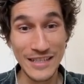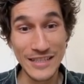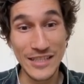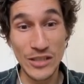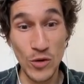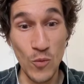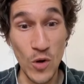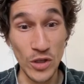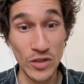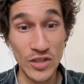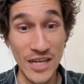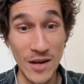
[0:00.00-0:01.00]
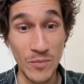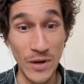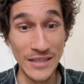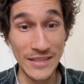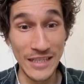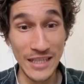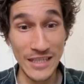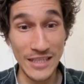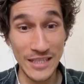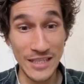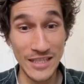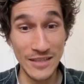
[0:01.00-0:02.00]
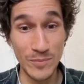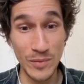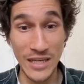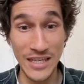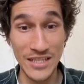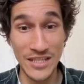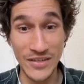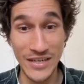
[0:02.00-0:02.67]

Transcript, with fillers: So what's up? I think this is the place,